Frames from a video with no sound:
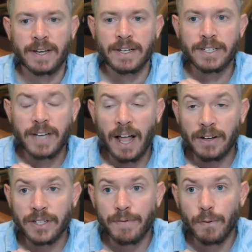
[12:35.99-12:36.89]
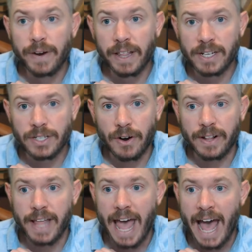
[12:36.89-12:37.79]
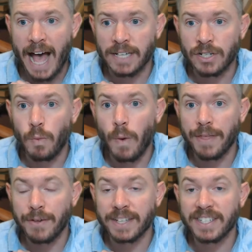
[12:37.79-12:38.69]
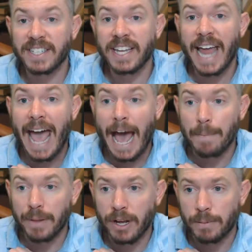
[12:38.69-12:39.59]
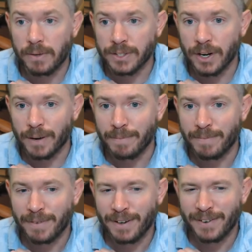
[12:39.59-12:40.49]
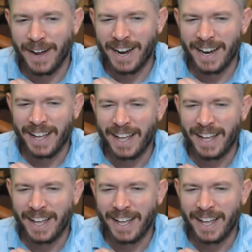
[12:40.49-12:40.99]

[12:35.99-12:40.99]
scholars have really started to ask whether this is an applicable term, right?